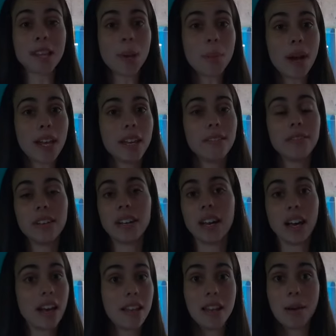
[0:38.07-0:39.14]
time I ever
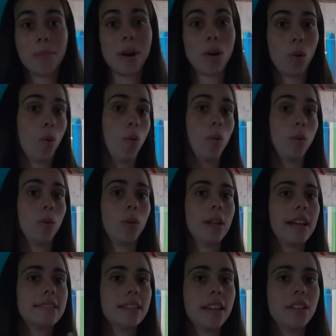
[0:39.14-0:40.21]
heard about Cornwall,
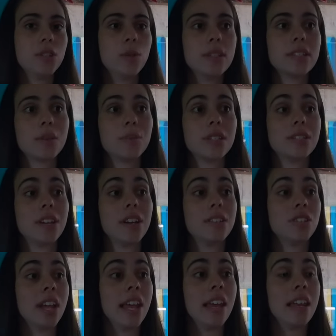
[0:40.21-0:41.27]
I started doing some
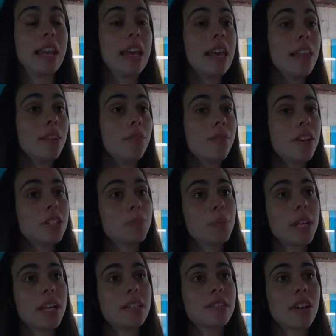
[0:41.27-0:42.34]
research and the first
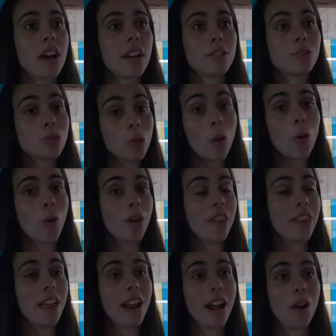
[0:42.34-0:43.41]
place I saw
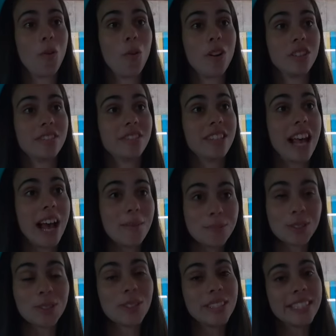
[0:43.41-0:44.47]
that I was
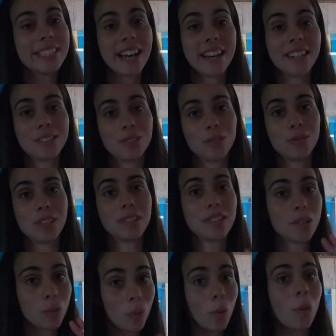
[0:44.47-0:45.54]
absolutely dying to
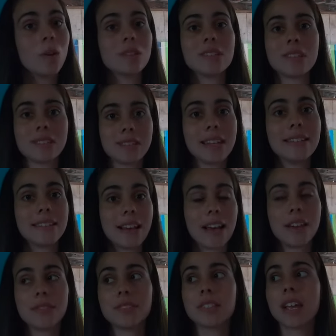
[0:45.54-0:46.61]
visit was St.
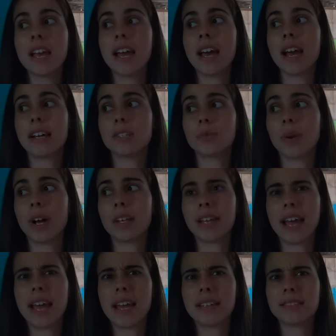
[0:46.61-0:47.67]
Ives, as well
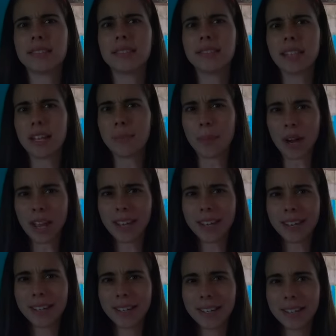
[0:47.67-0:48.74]
as St.
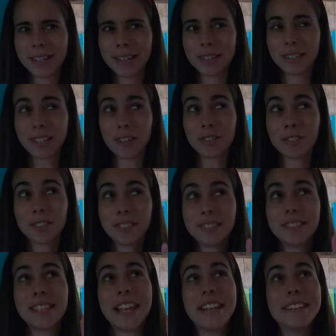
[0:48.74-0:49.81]
Mike,
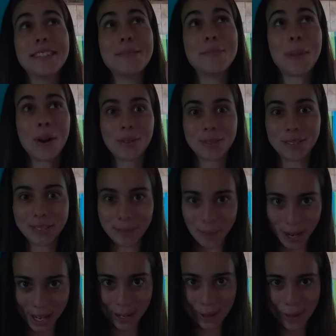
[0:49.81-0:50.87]
St. Mount
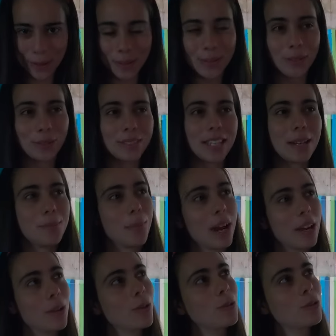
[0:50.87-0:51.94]
Michael, St.
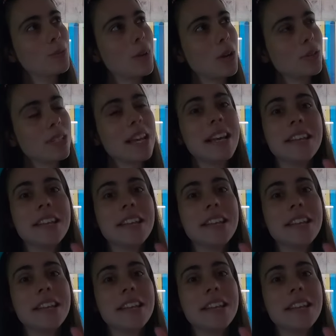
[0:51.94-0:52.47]
Michael's Mount,